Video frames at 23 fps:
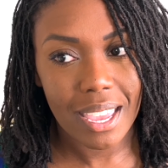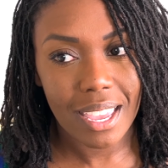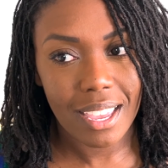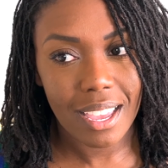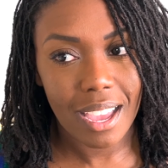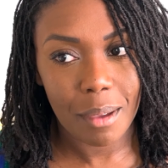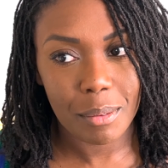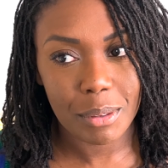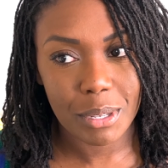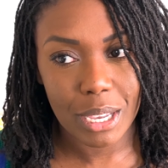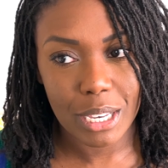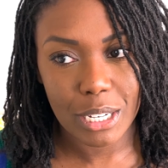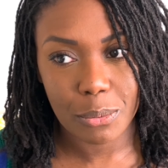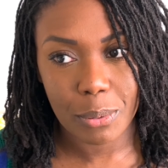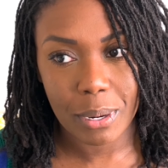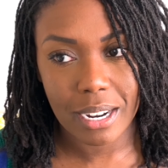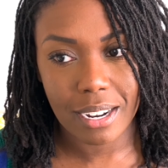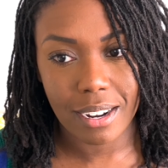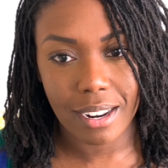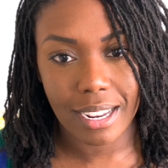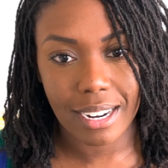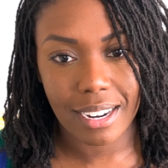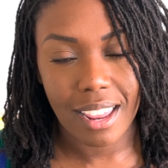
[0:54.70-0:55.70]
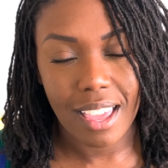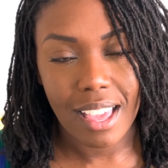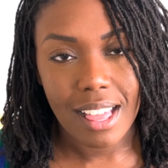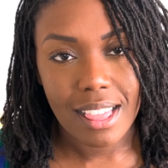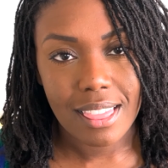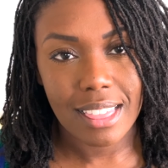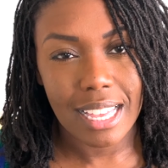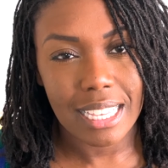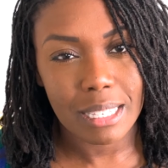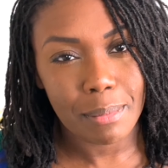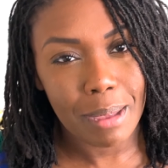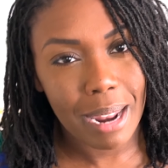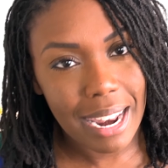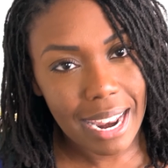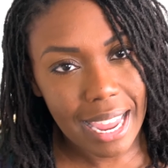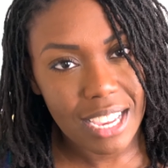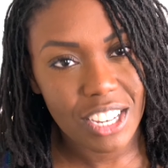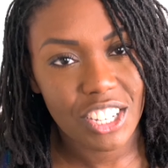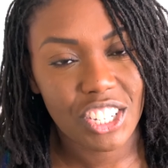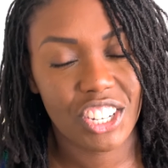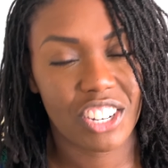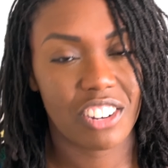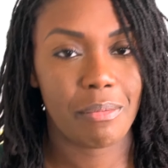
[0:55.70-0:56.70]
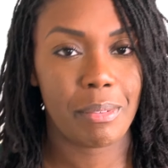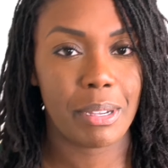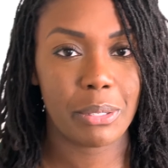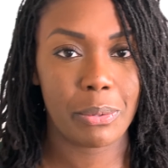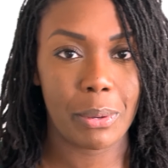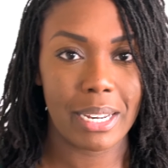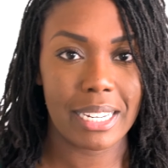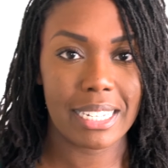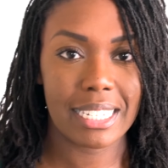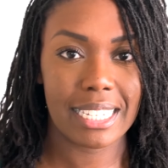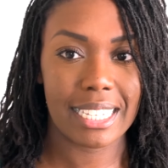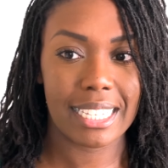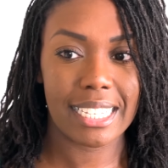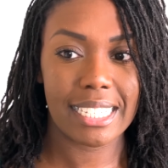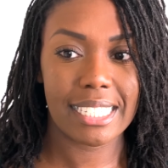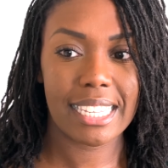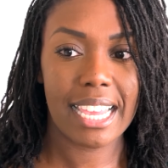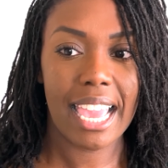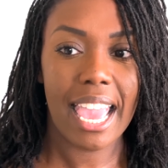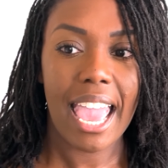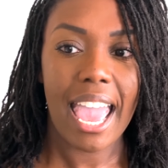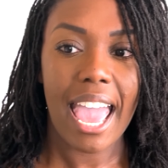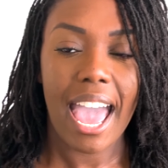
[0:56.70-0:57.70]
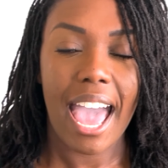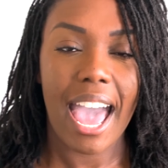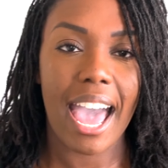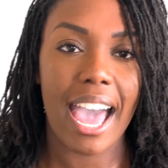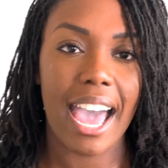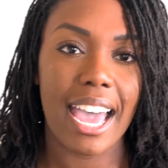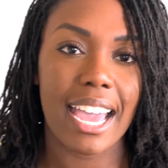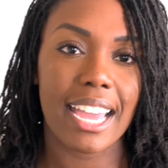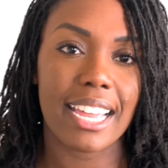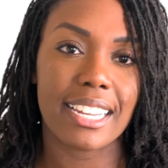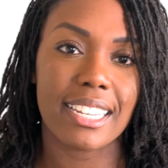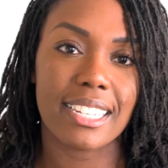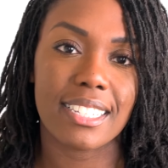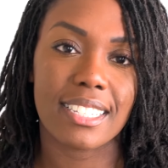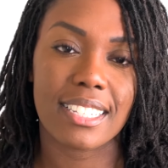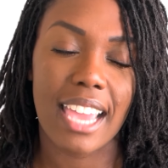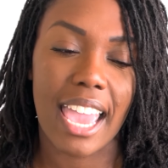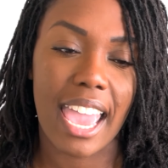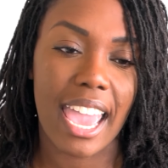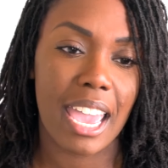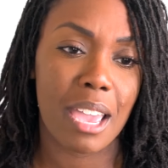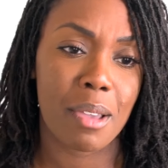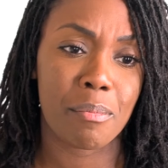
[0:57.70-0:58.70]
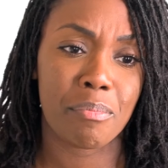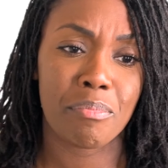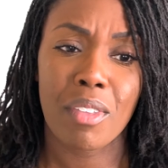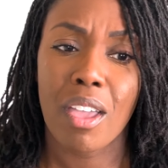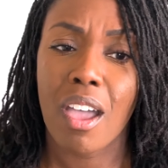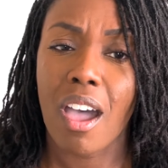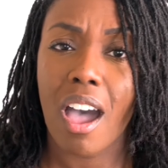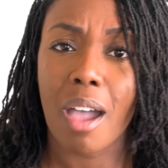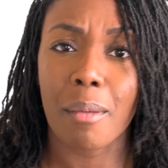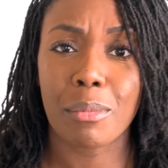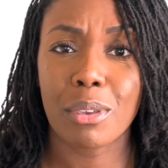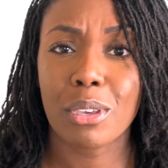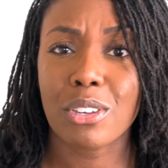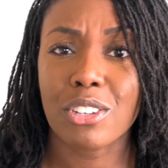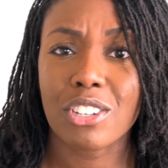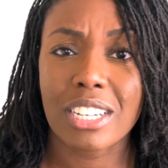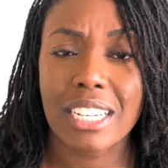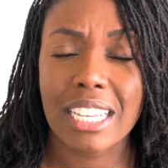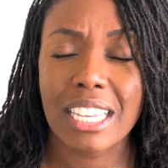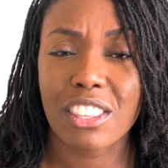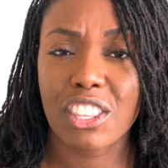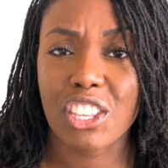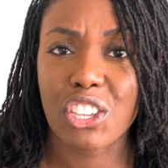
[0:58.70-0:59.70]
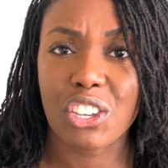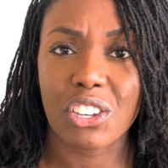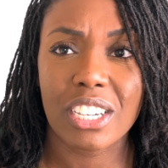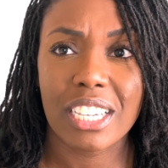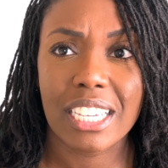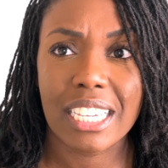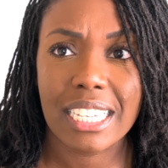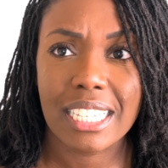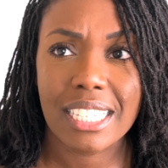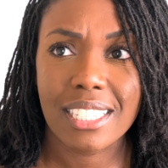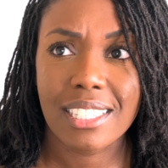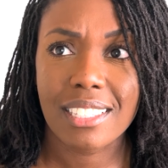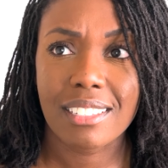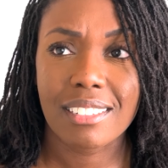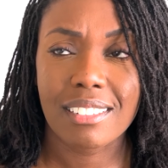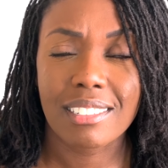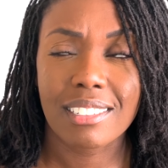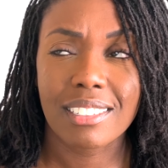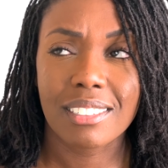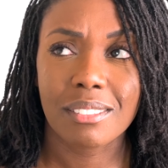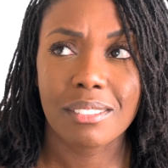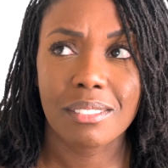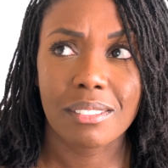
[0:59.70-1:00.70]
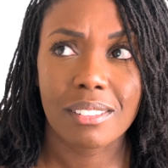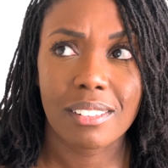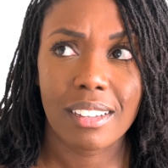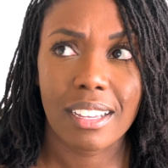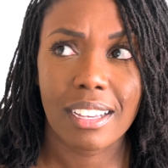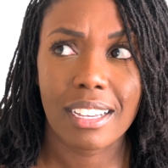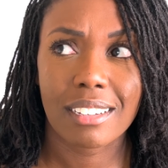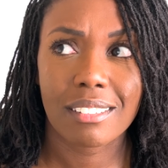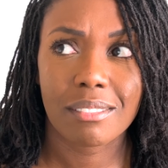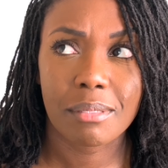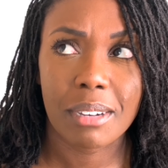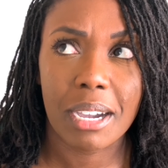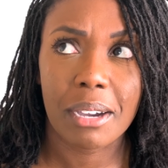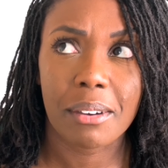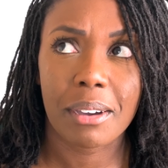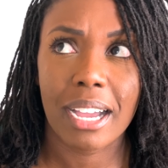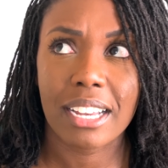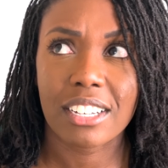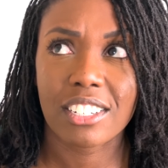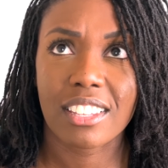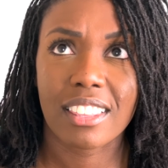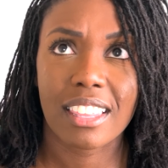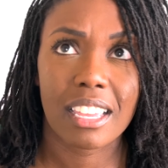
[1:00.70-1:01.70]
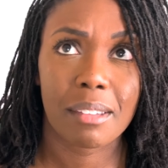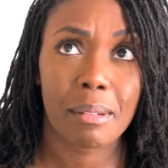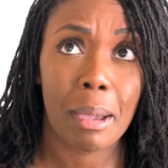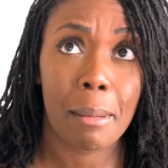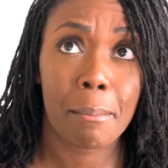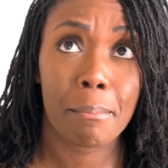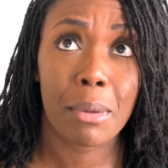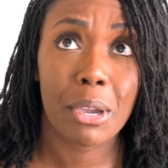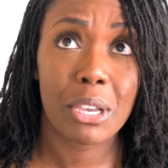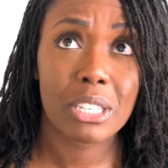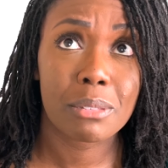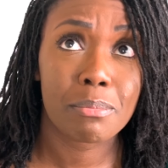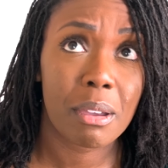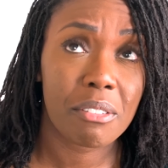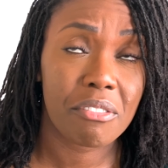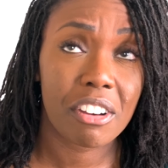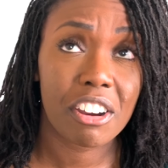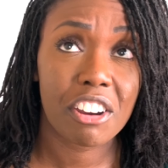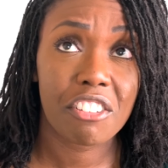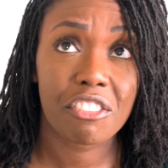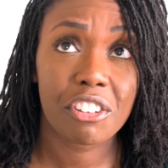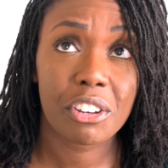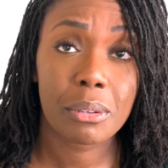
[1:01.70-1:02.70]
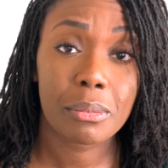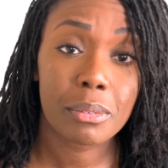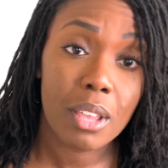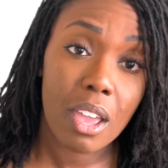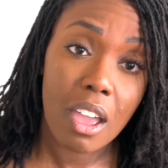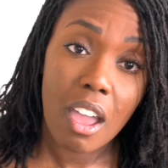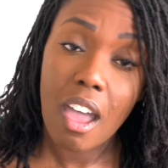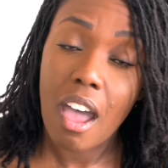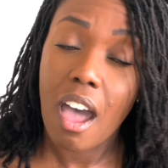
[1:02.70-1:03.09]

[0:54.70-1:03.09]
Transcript: I'm turning 29. That's my last year of my 20s. And um, I'm usually the youngest. Well, I actually think about most of my friend groups.